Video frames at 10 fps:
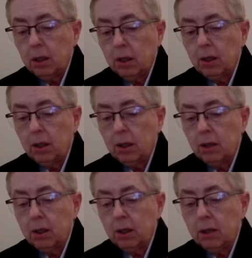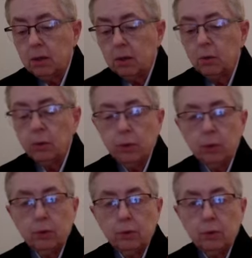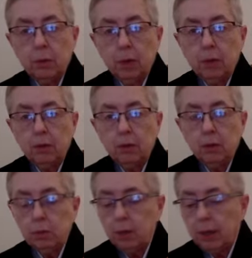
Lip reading: that this grows from individual